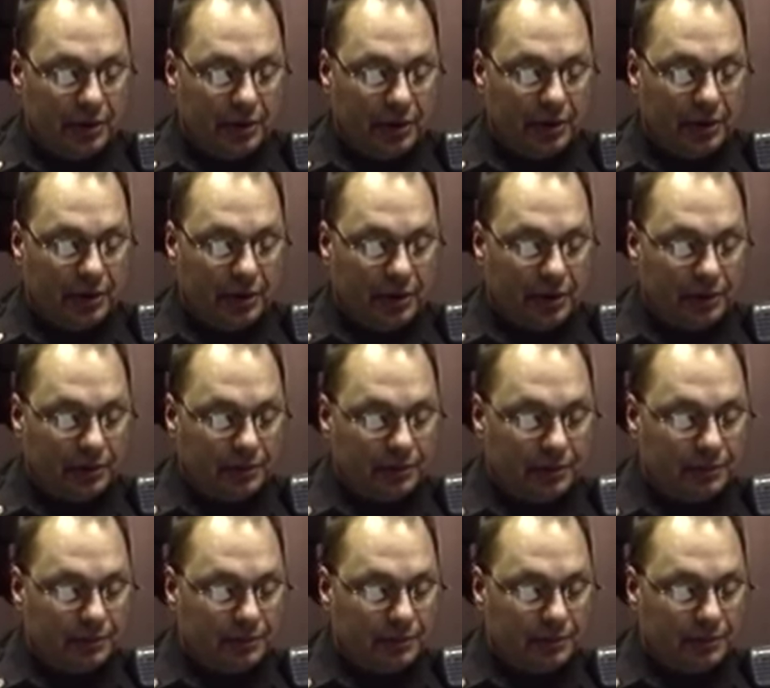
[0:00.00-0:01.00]
And
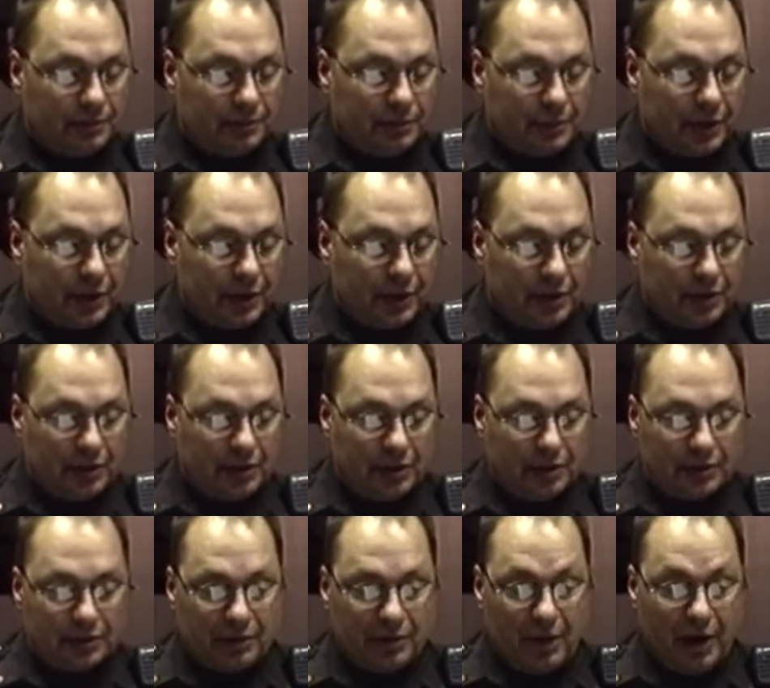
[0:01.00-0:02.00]

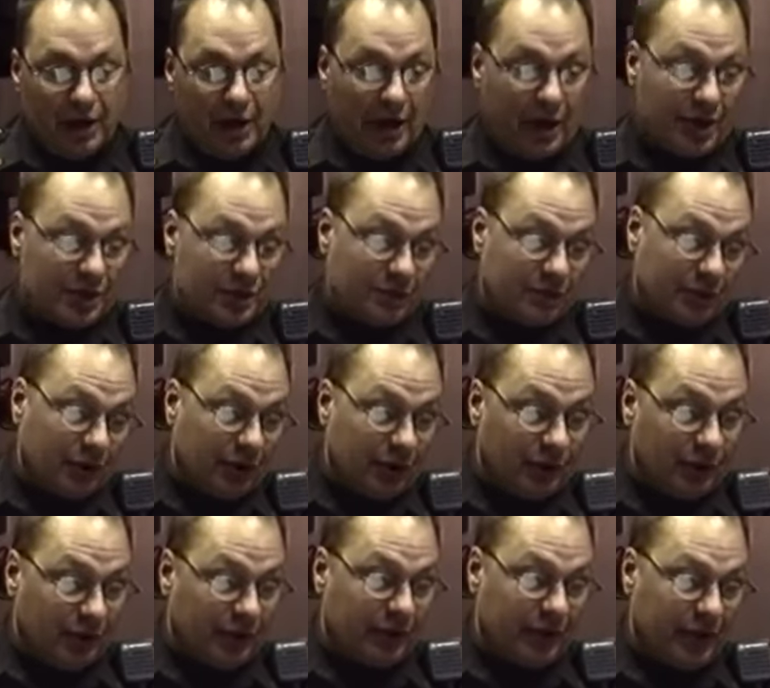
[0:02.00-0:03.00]
I asked for
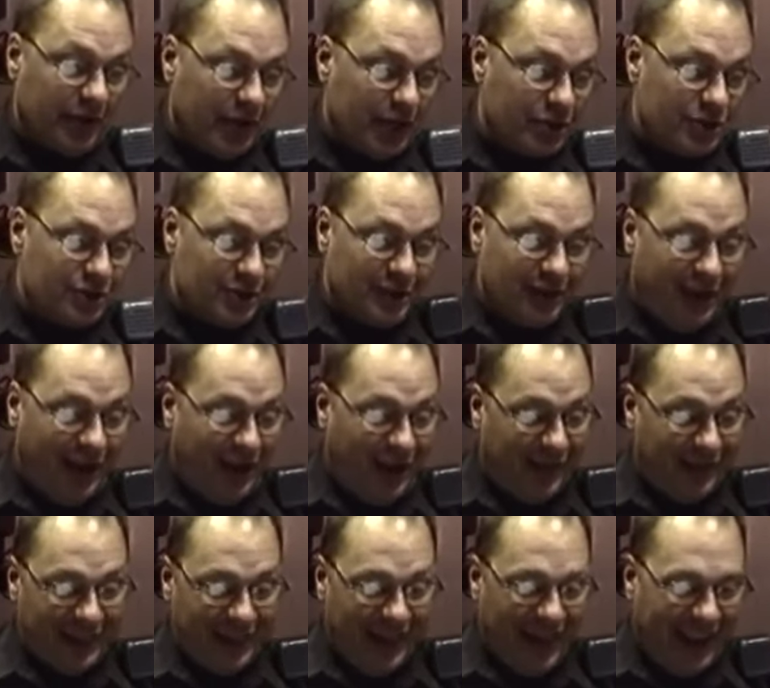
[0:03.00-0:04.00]
clarification
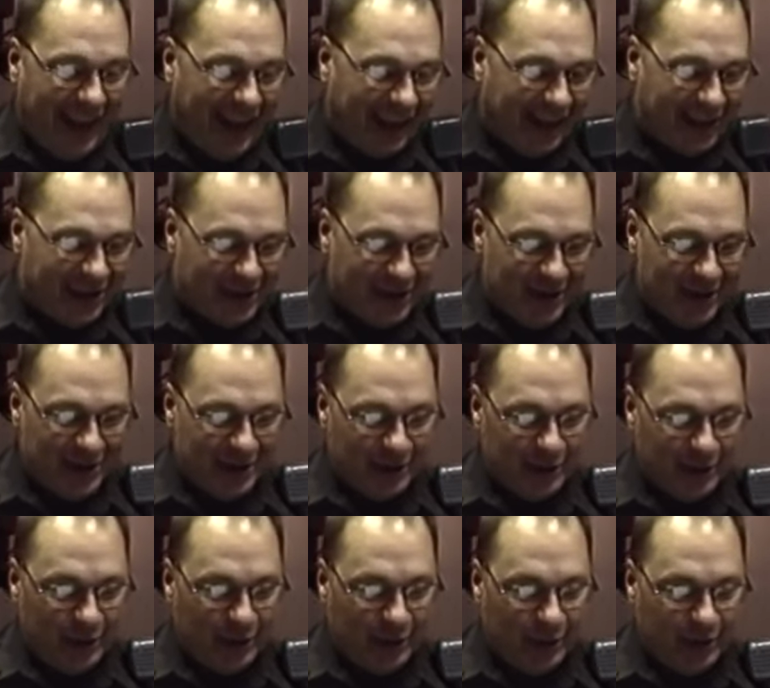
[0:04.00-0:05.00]
on that,
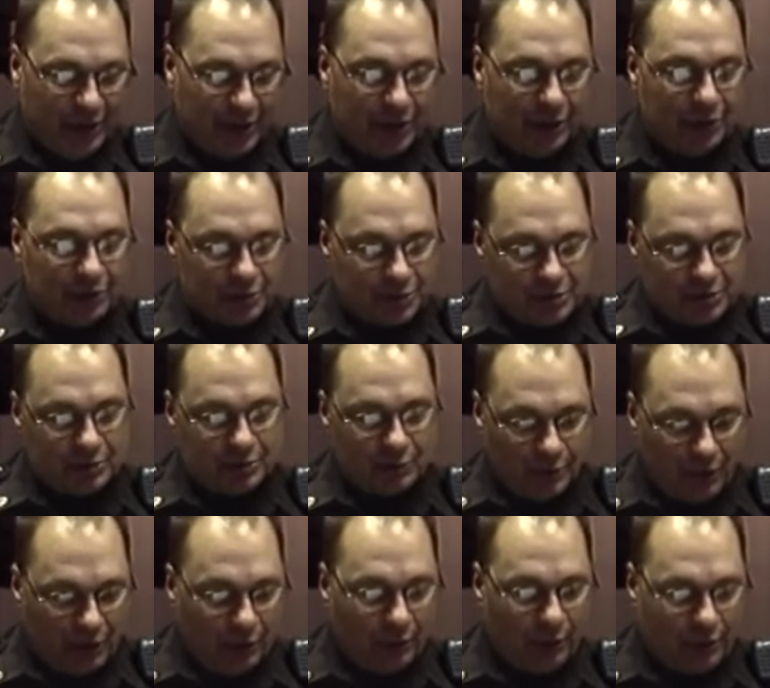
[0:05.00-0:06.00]
you know, and he goes,
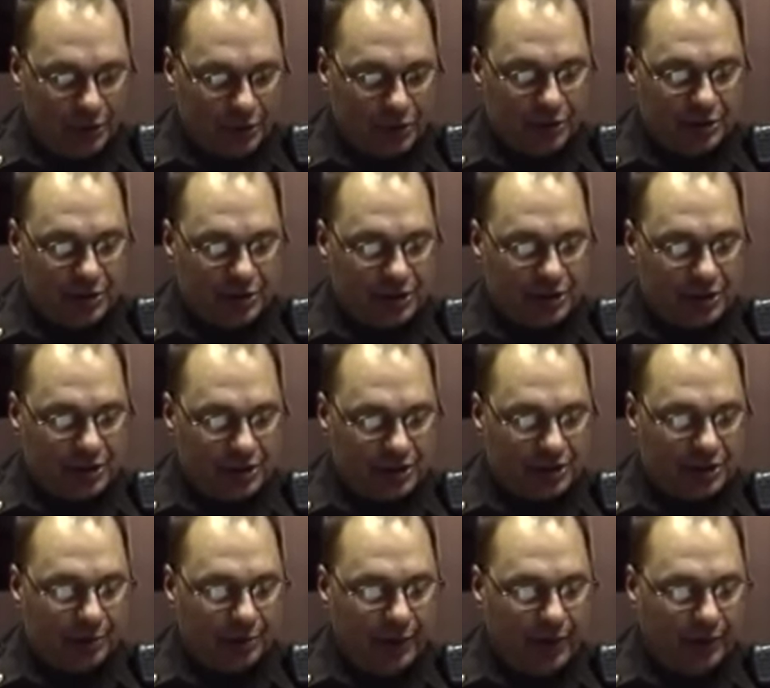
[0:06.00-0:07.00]
well, what you
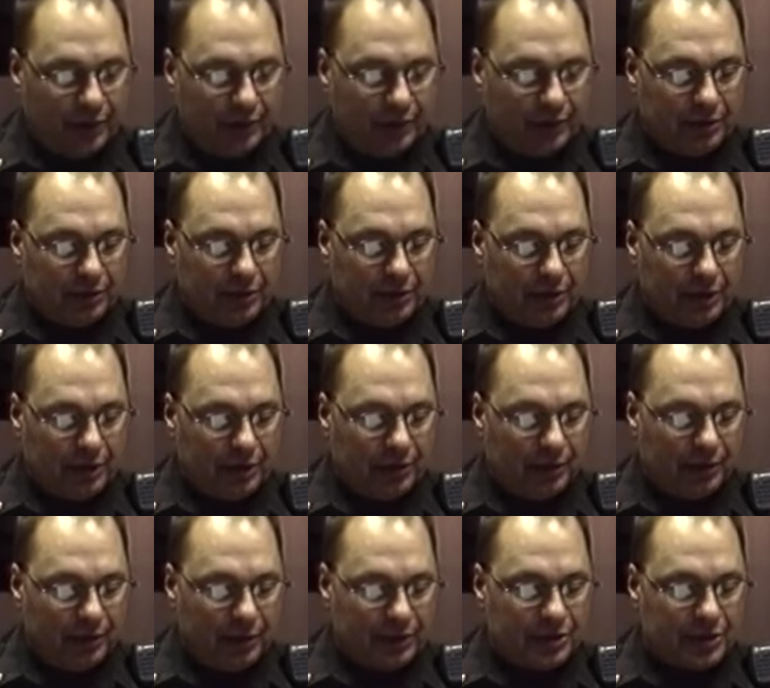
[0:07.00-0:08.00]
discussed about
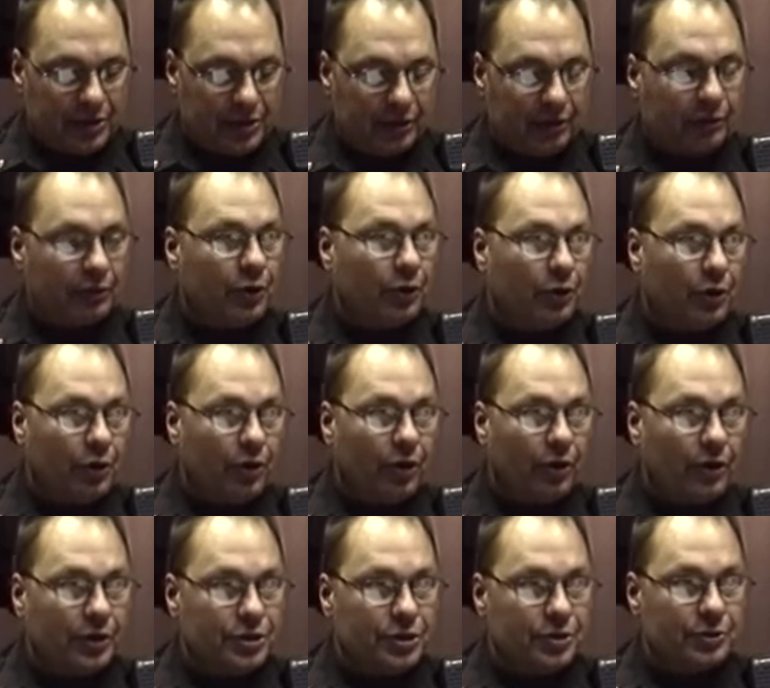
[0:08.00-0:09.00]
a telephone
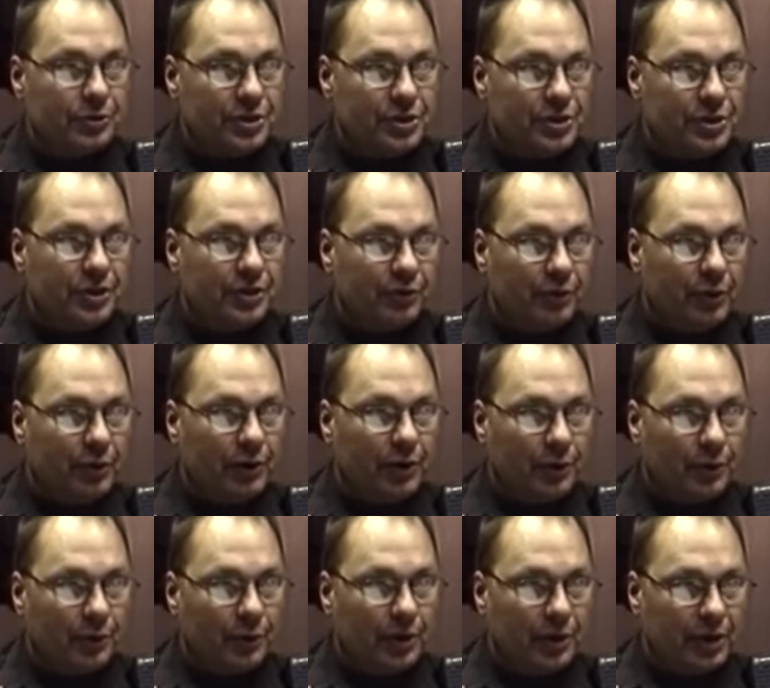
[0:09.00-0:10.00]
call that you received while
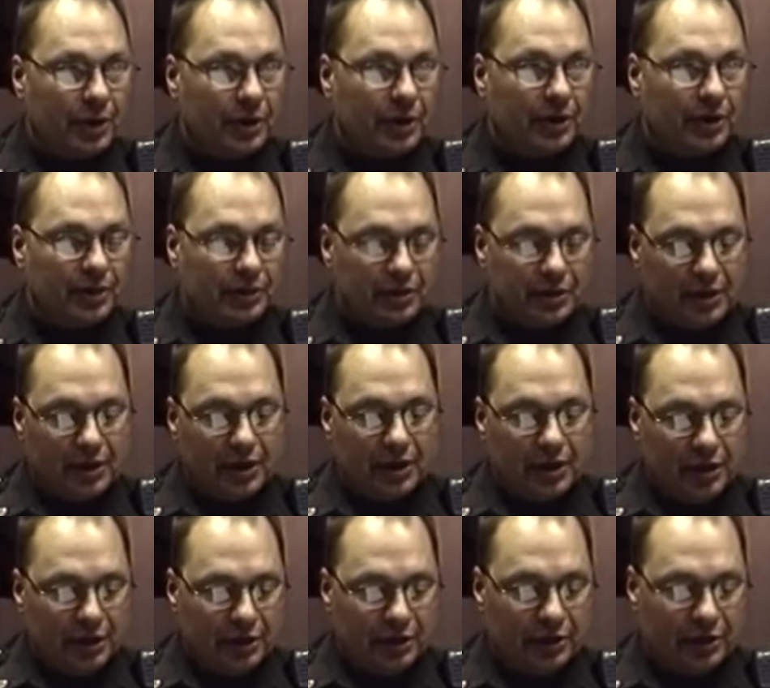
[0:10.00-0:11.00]
you were working
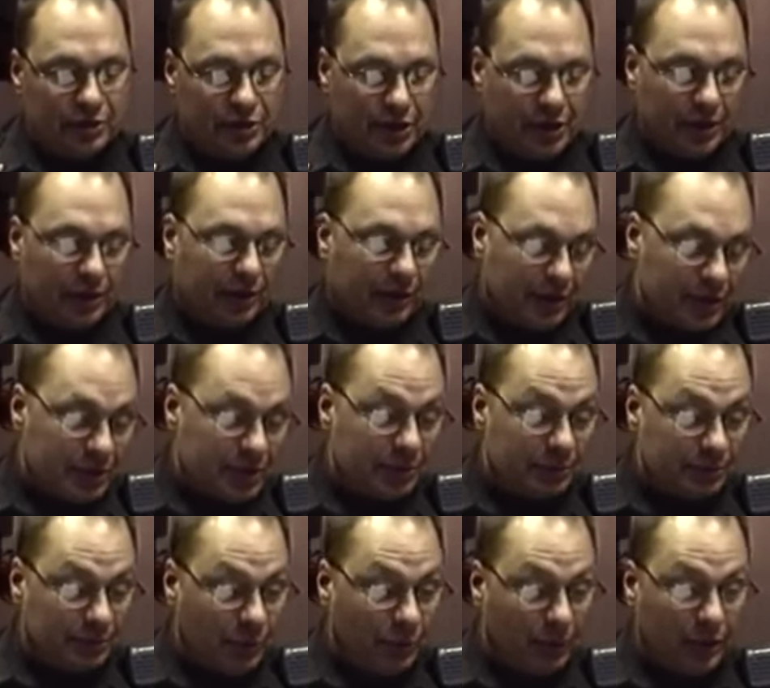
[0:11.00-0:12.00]
in the jail. And I
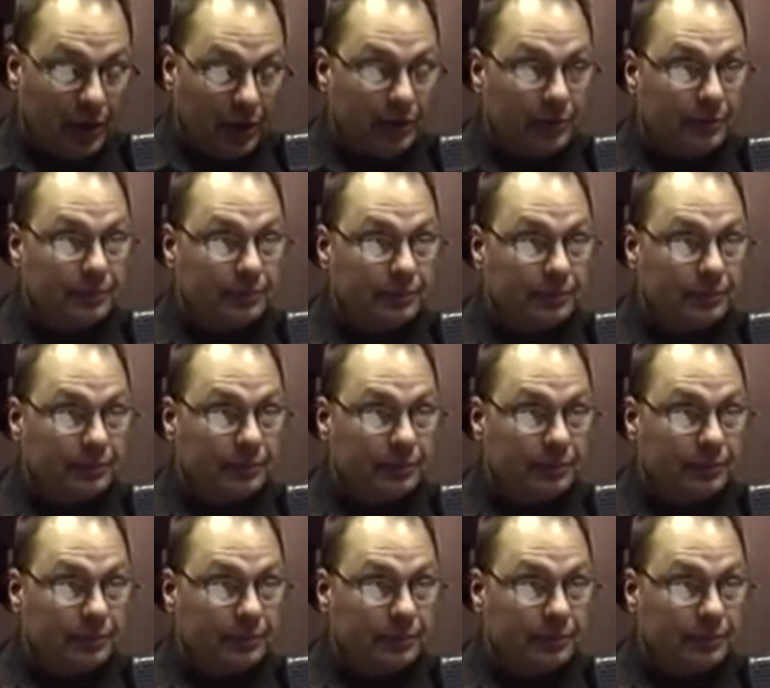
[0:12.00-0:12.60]
said, okay.